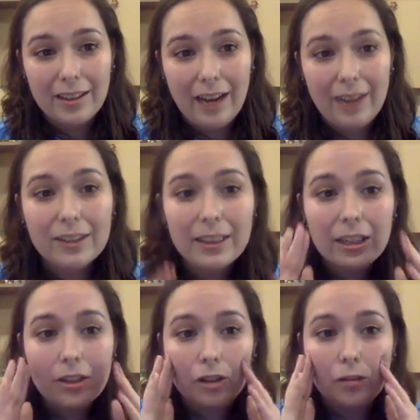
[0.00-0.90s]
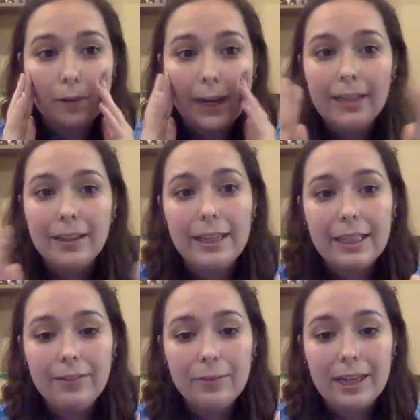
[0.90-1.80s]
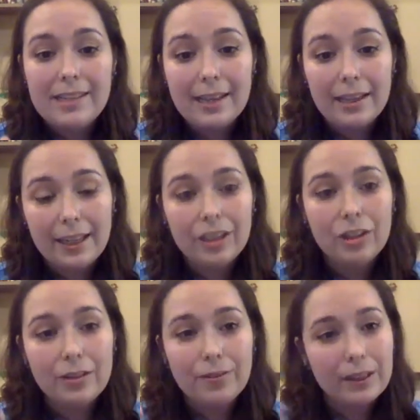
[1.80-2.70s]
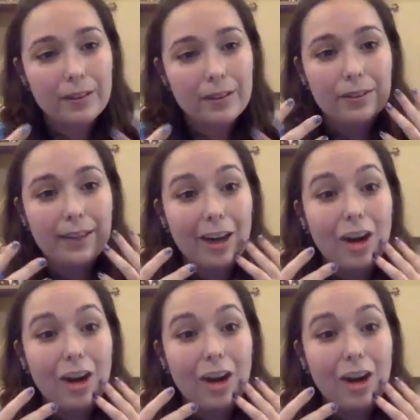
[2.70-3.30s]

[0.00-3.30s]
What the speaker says: I feel like like even when I said that, you could figure out like,